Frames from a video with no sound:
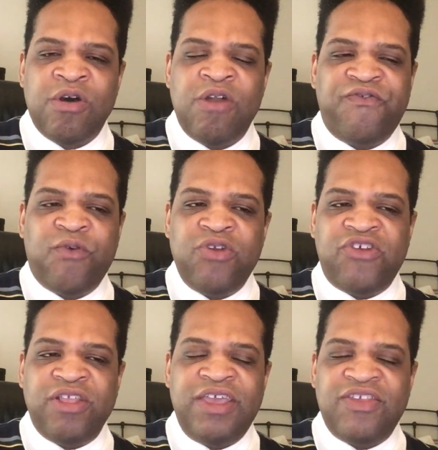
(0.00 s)

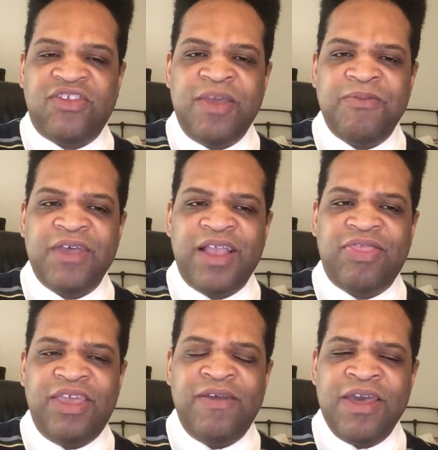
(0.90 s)
Unfortunately, it seems
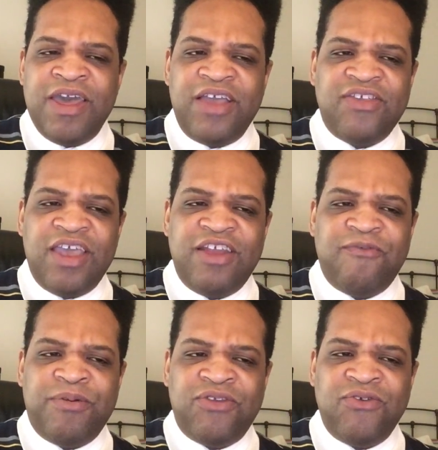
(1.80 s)
like the
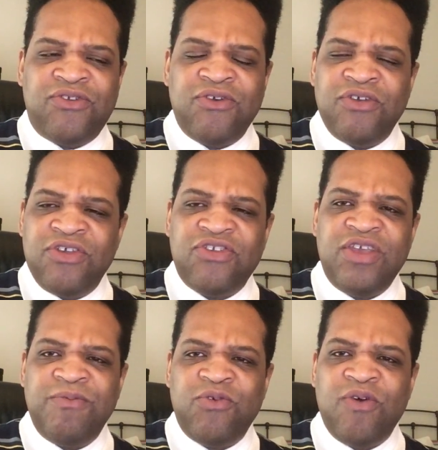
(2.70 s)
executive producer
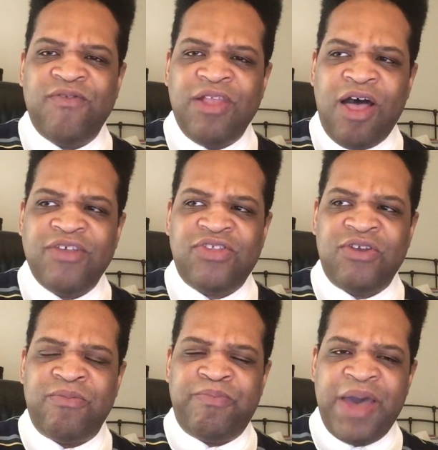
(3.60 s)
seemed to have lost
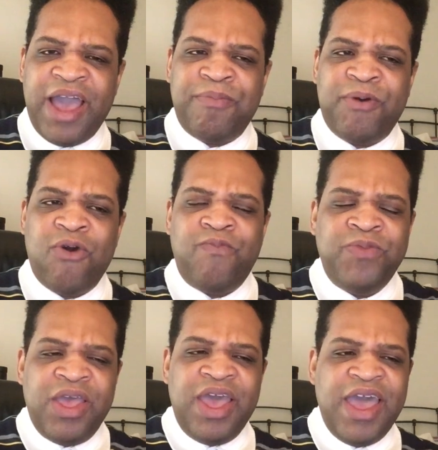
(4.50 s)
their backbone
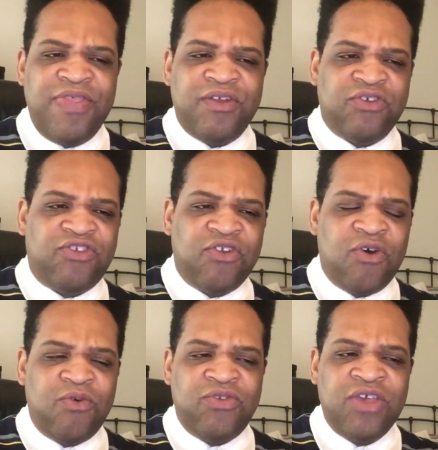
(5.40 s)
and their
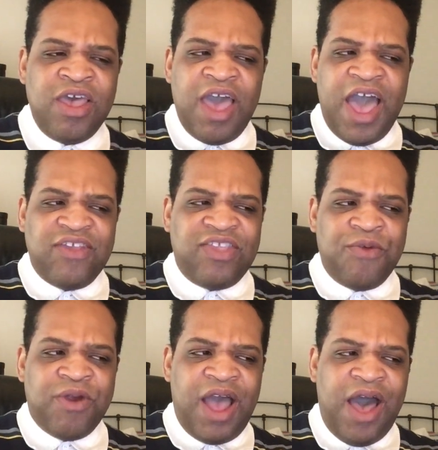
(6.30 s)
stones as they
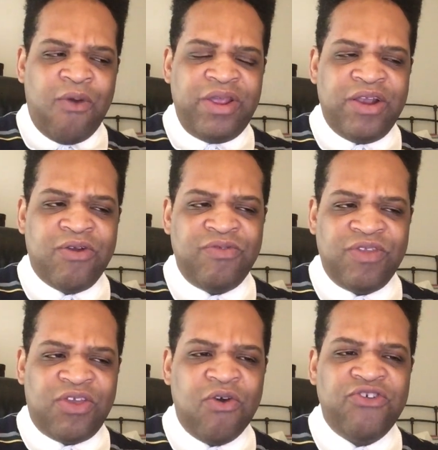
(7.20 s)
were out here
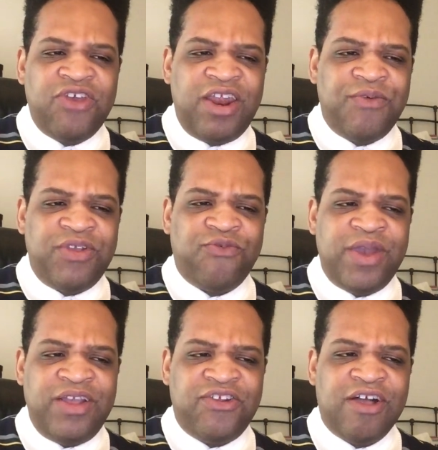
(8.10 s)
negotiating with
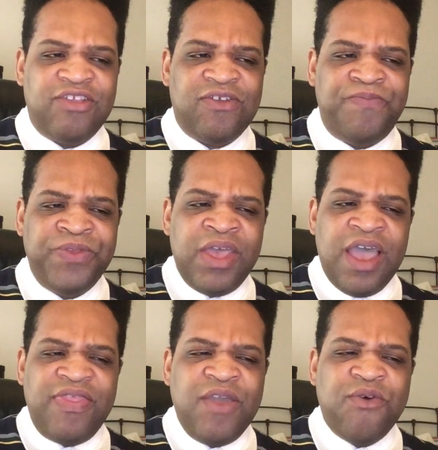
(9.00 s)
Dwayne Johnson,
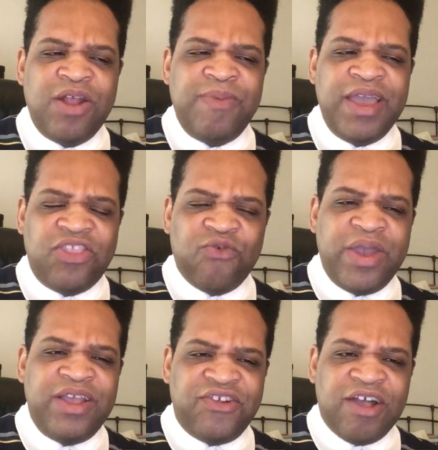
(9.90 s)
and they want to make
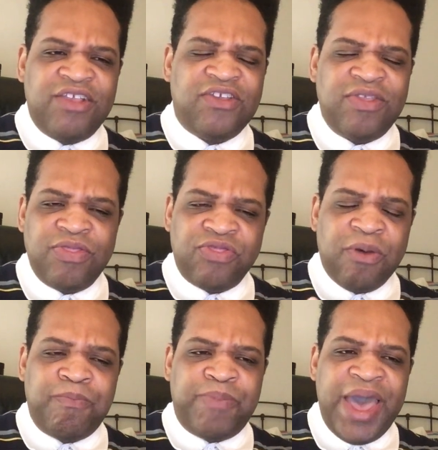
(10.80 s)
Dwayne Johnson
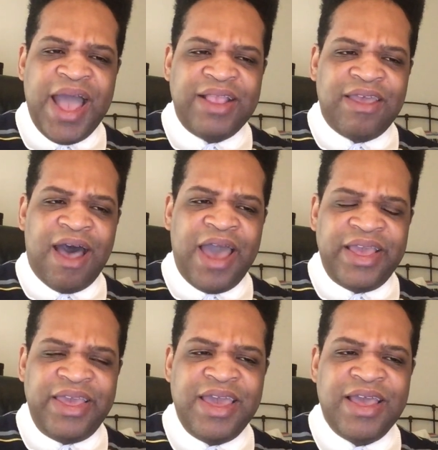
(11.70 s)
the bad
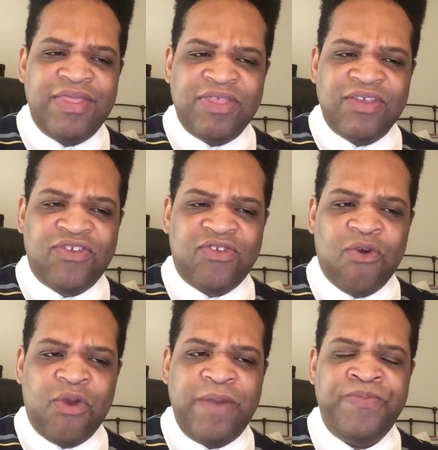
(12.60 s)
guy in this
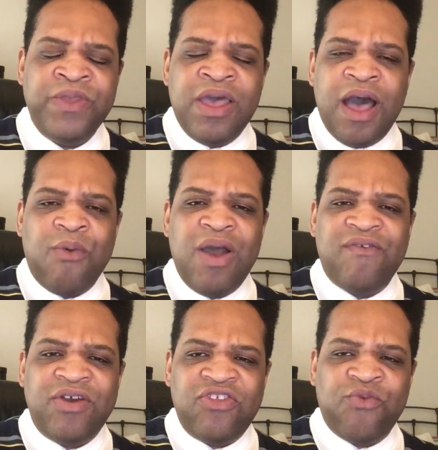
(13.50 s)
story.
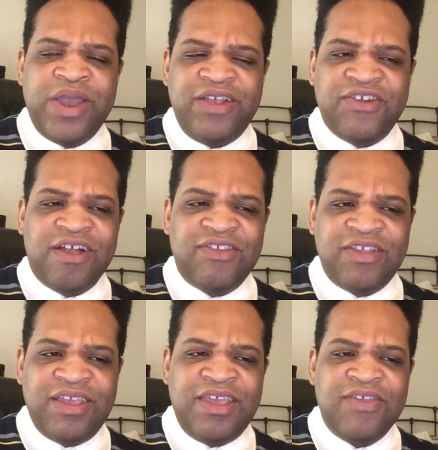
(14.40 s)
However, Dwayne
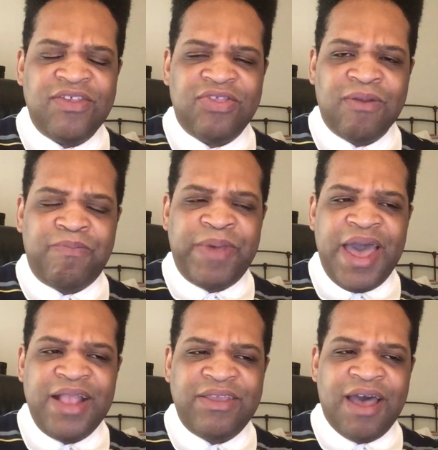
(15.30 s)
Johnson isn't the
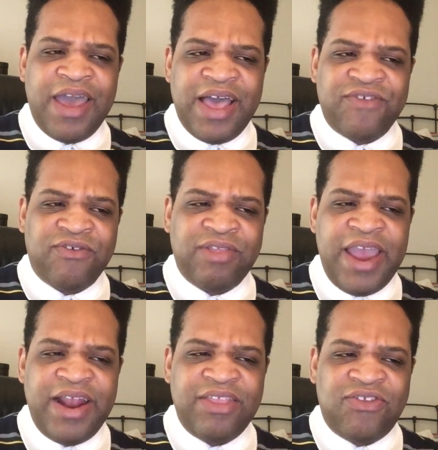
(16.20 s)
bad guy as
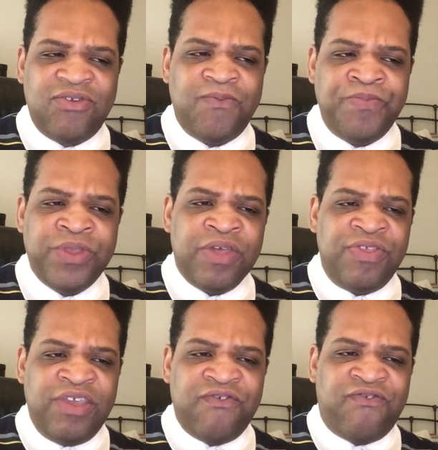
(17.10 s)
related to
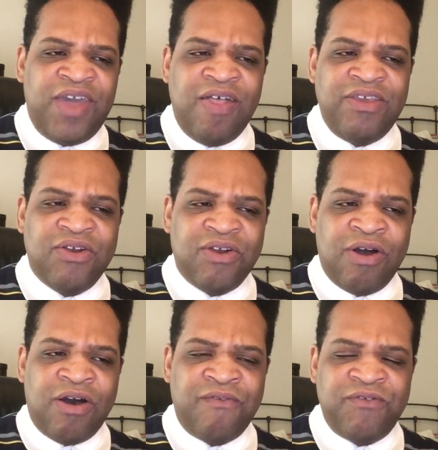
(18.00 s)
the failure
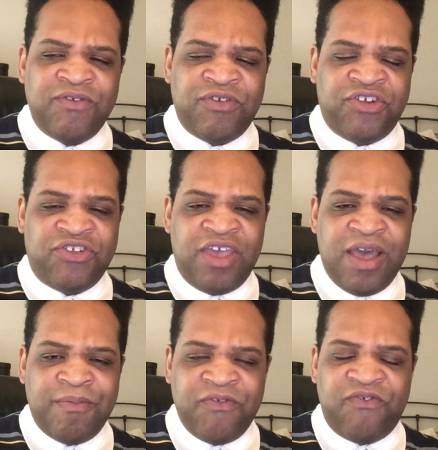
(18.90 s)
of
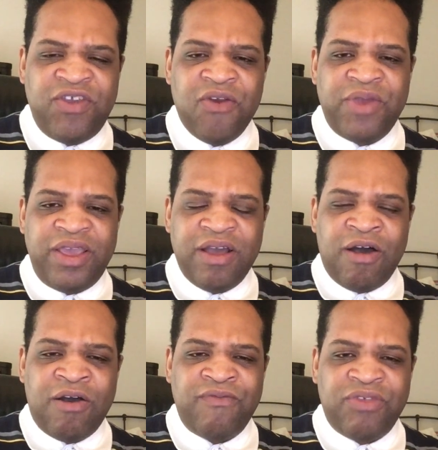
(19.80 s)
Shazam Fury
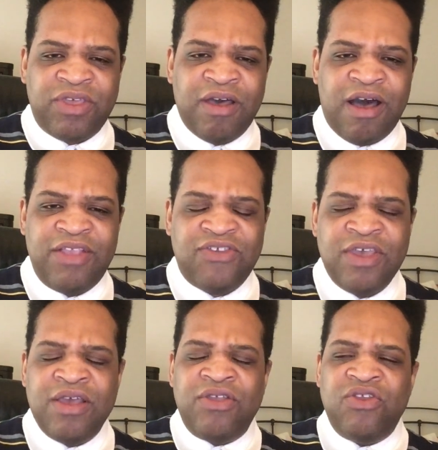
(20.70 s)
of the Gods.
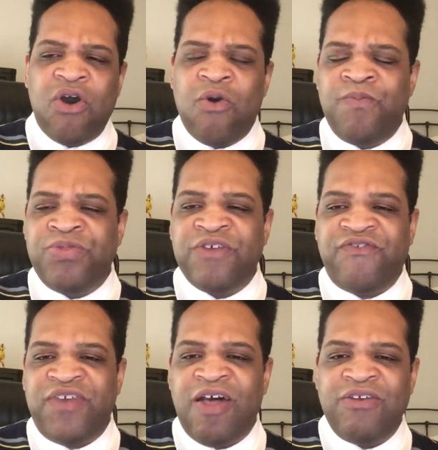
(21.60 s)
No, the
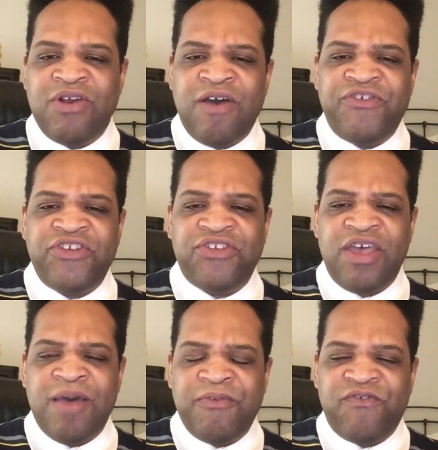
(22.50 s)
failure of
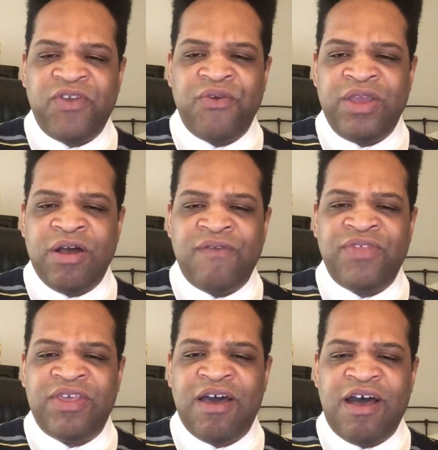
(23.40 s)
Shazam Fury of
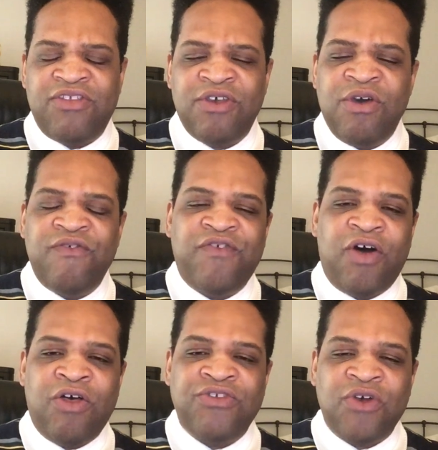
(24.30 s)
the Gods
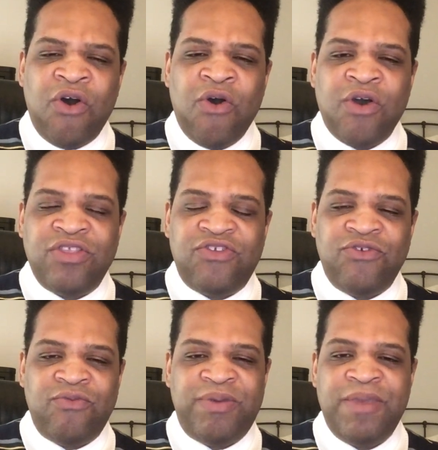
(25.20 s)
falls on
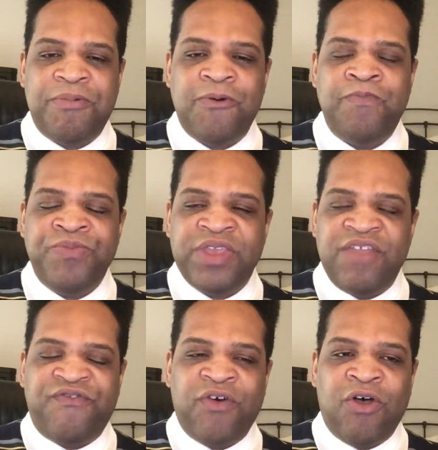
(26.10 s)
two people.
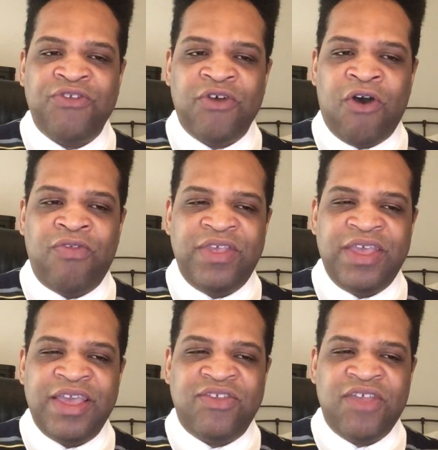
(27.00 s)
It falls on the
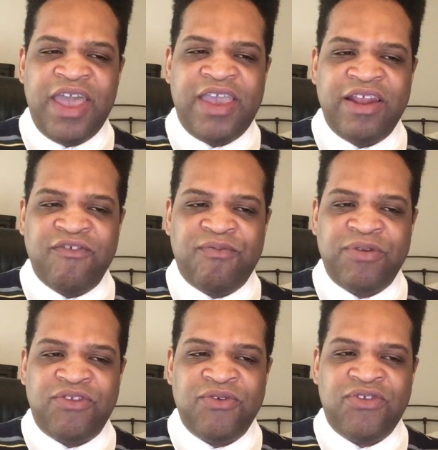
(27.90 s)
executive
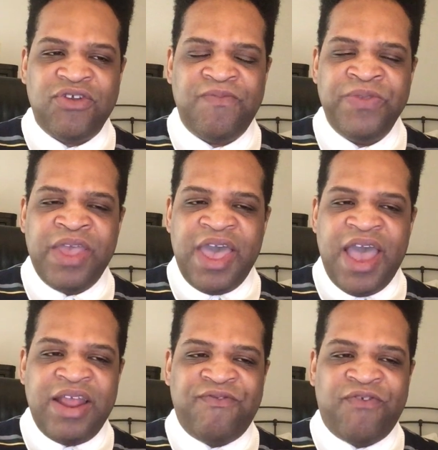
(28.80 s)
producer
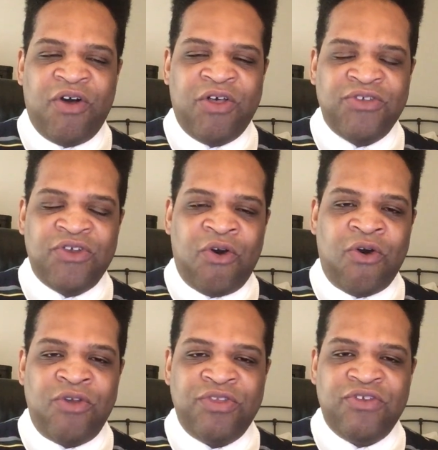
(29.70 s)
and it falls
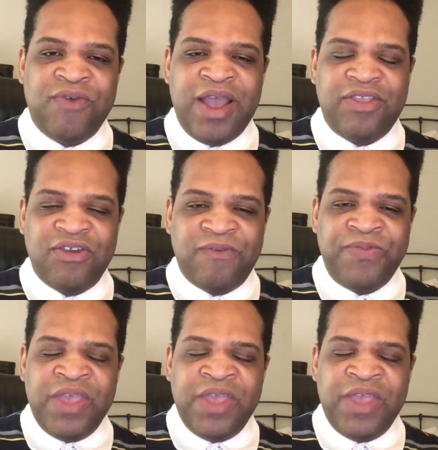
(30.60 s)
on the director.